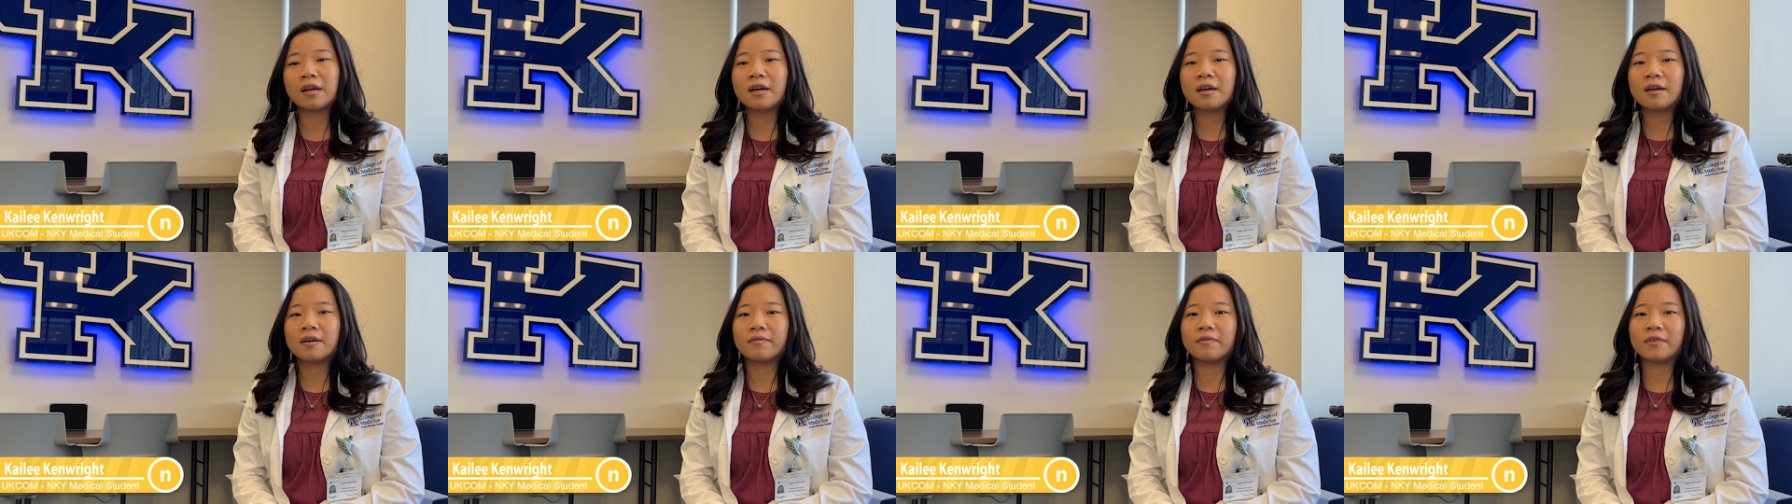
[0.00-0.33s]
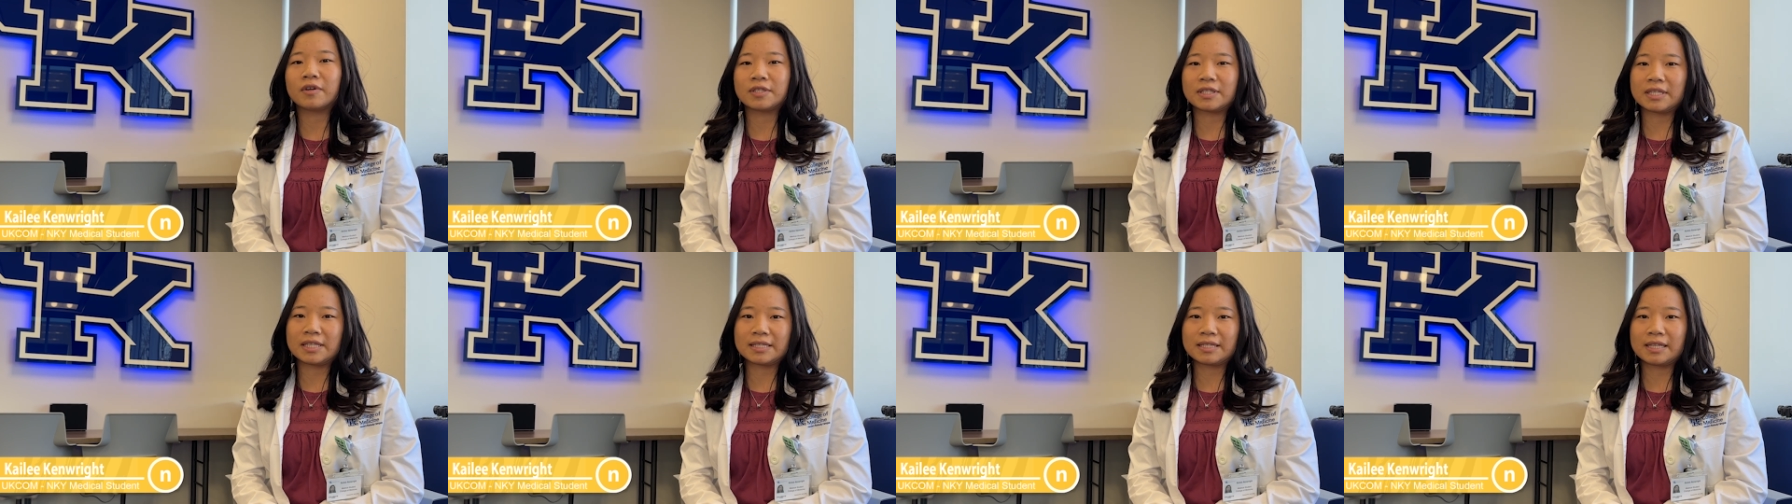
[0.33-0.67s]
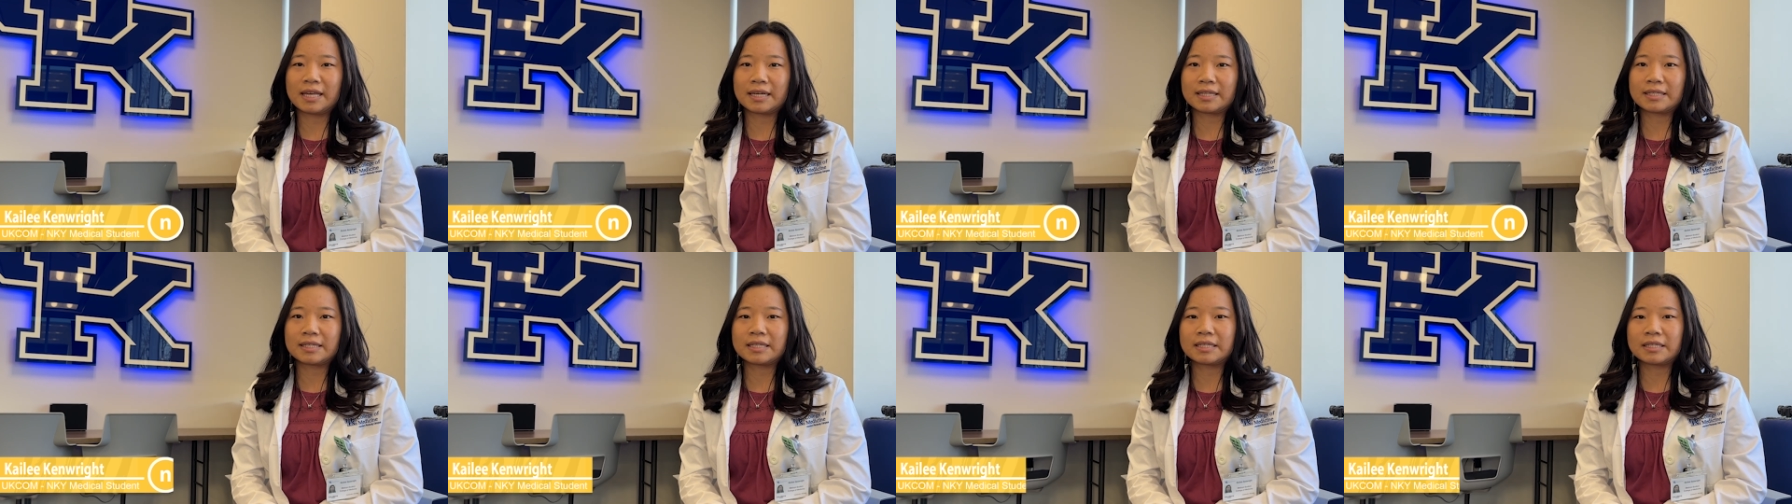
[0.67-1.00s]
versus
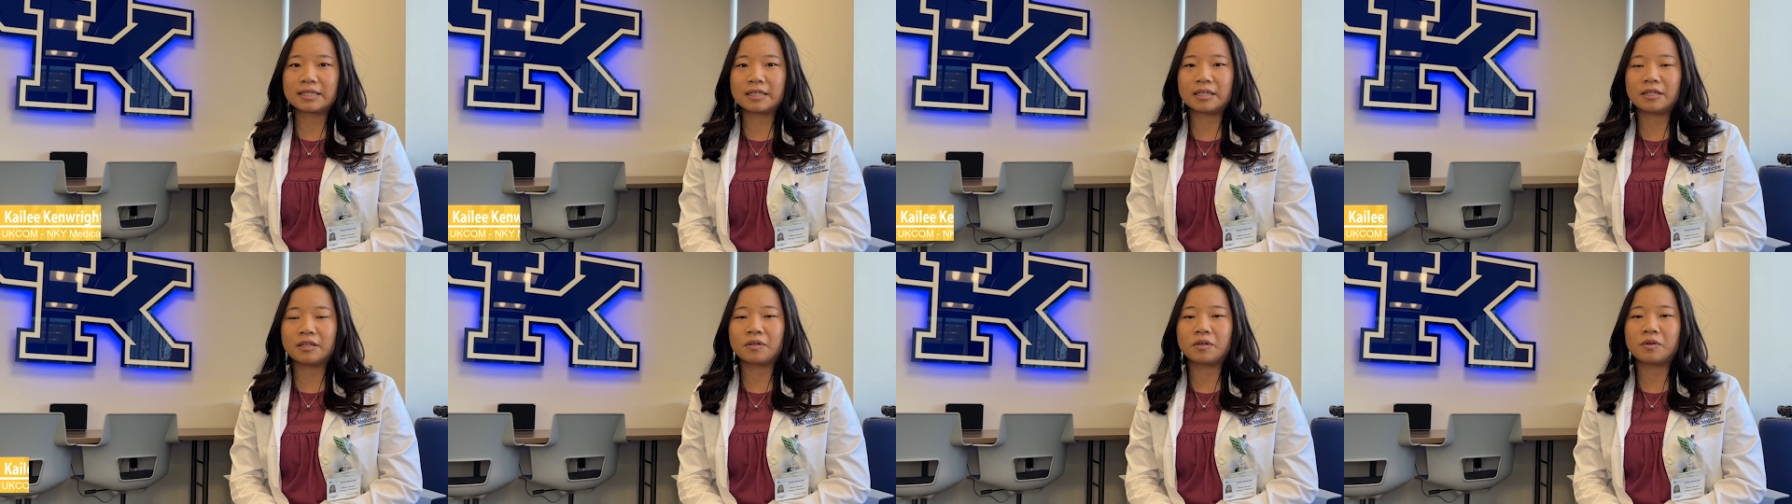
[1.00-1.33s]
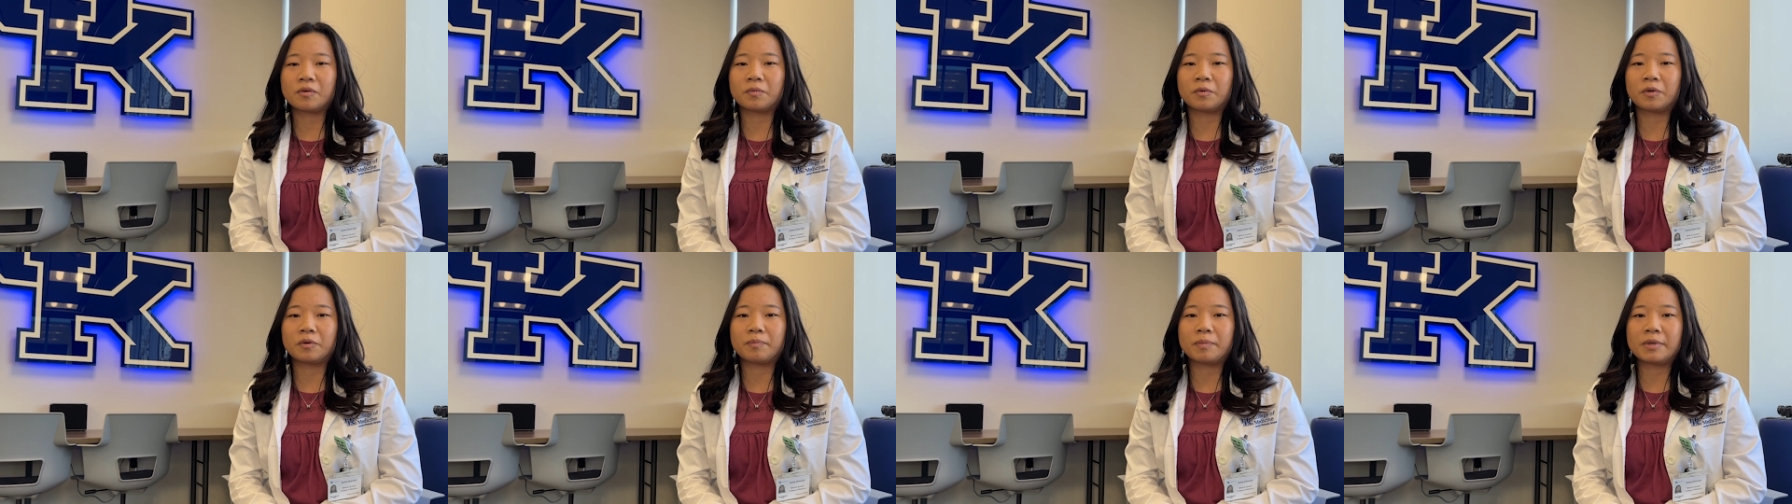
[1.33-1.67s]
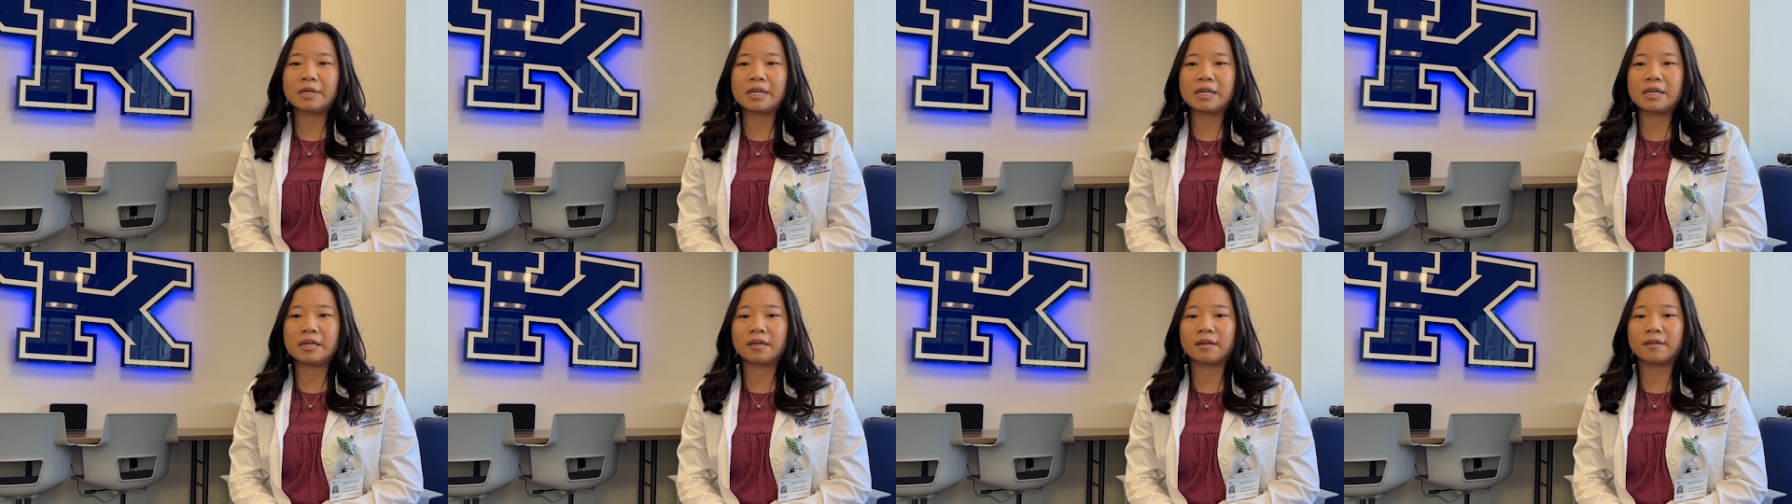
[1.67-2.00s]
Lexington would
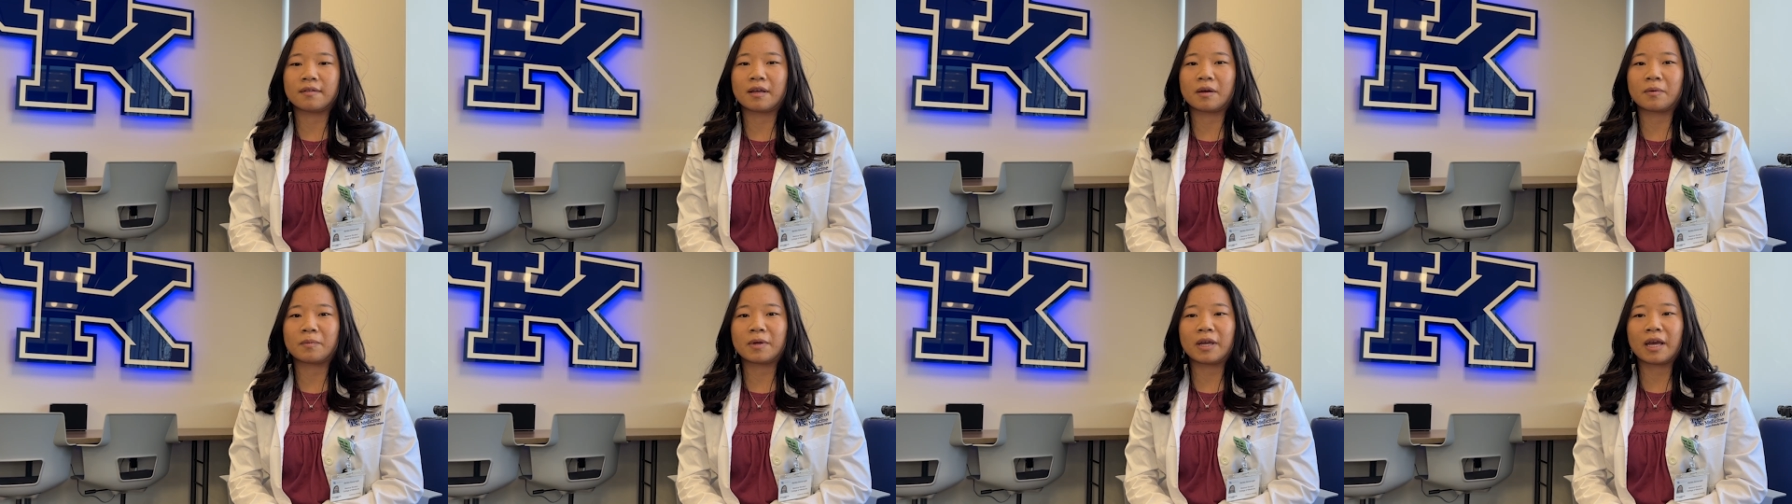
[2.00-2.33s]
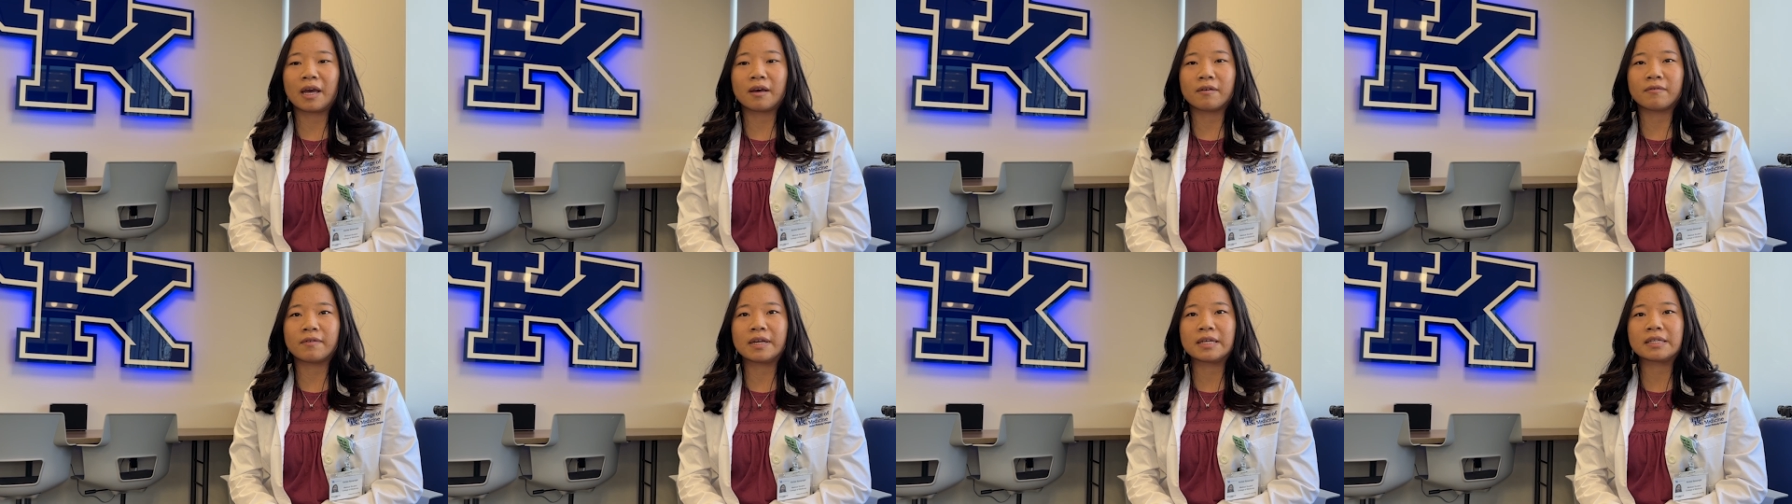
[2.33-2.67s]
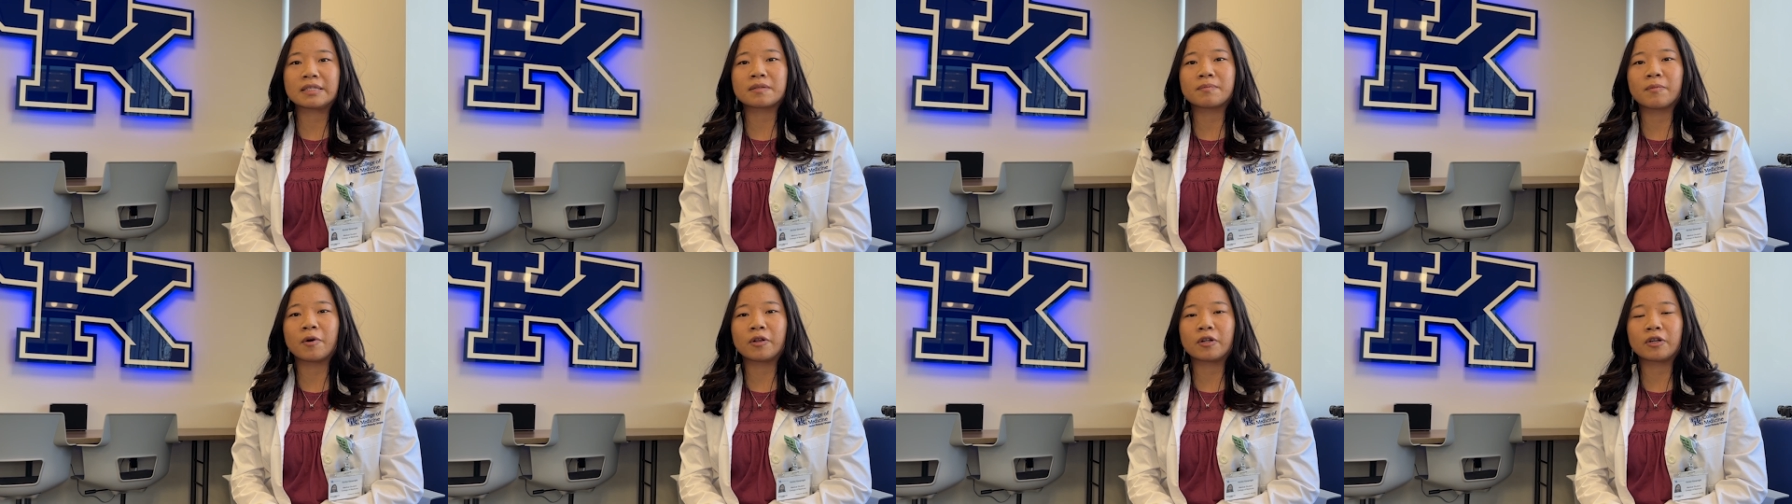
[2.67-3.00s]
be that we have a
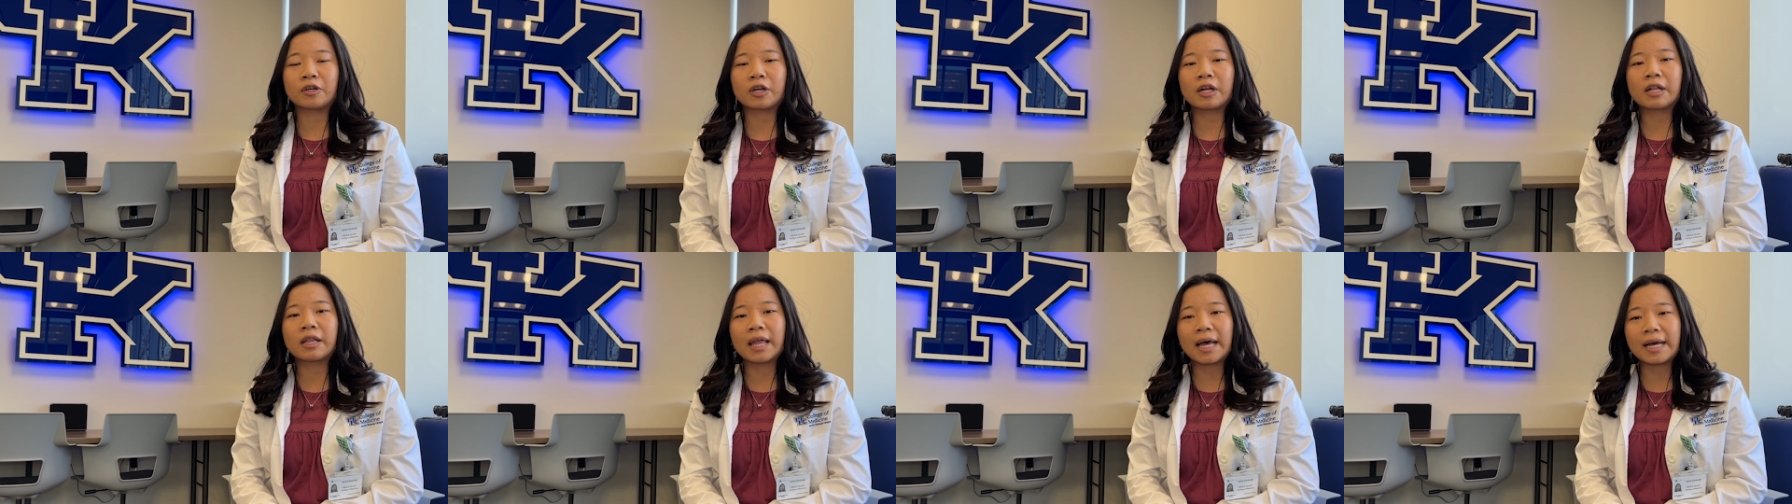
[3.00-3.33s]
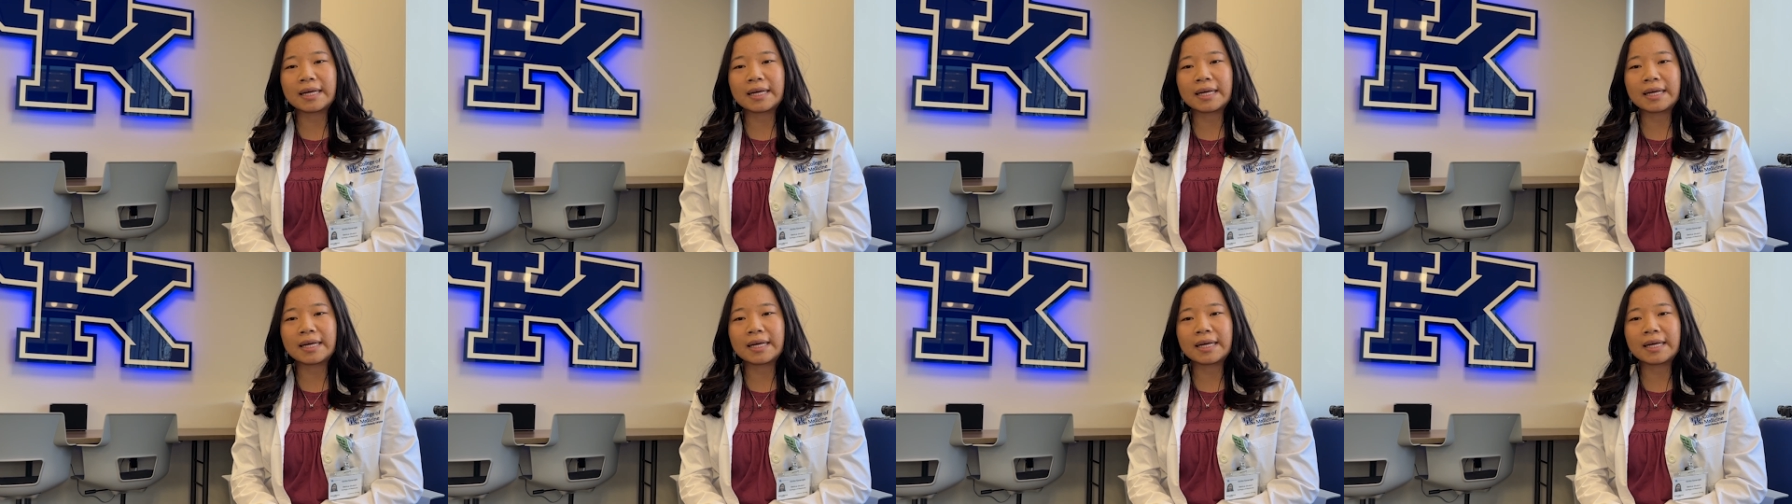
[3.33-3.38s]
smaller class